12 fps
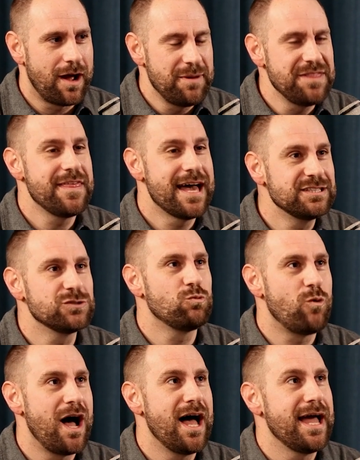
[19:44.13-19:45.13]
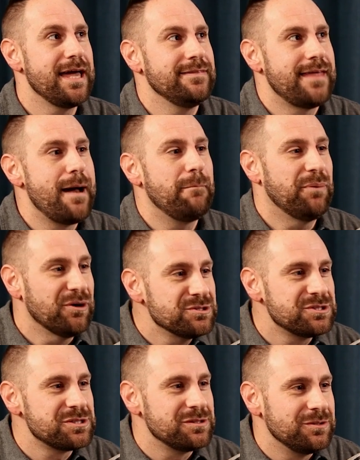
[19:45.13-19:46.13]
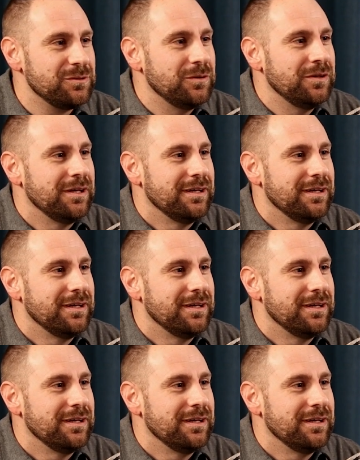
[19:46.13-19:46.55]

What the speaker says: I mean, that's why that person